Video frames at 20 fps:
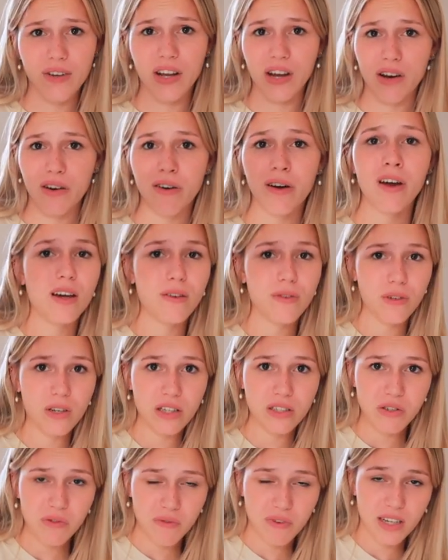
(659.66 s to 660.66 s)
video. If you
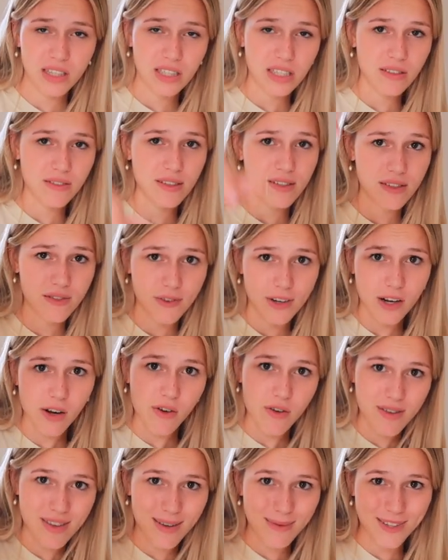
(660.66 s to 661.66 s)
did, don't forget to give this
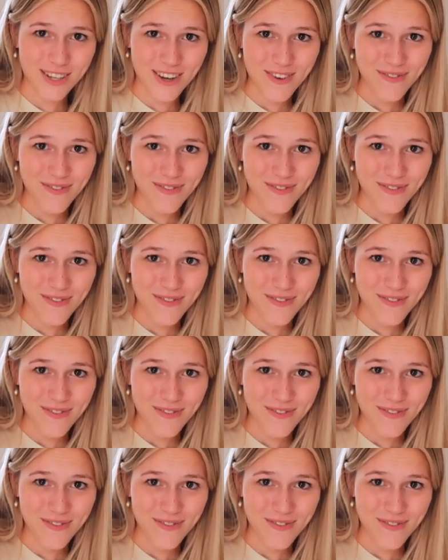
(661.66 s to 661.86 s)
video a thumbs